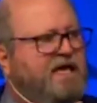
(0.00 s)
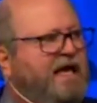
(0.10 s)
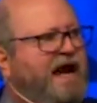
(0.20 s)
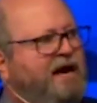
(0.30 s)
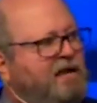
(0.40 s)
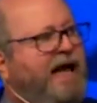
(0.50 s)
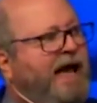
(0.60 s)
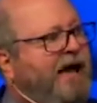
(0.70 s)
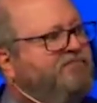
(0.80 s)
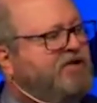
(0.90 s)
in our
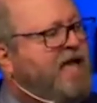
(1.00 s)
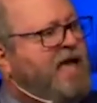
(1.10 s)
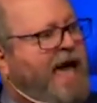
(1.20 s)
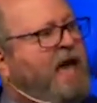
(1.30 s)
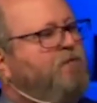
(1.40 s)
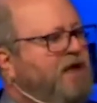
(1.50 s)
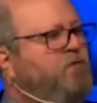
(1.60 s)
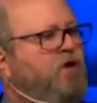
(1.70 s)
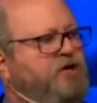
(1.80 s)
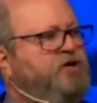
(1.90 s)
lives, and we
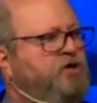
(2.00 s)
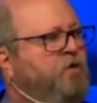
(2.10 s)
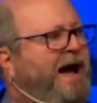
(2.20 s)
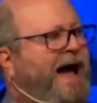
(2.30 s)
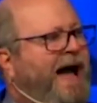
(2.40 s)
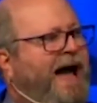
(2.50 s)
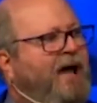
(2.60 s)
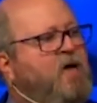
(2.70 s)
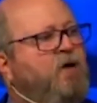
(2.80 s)
wonder why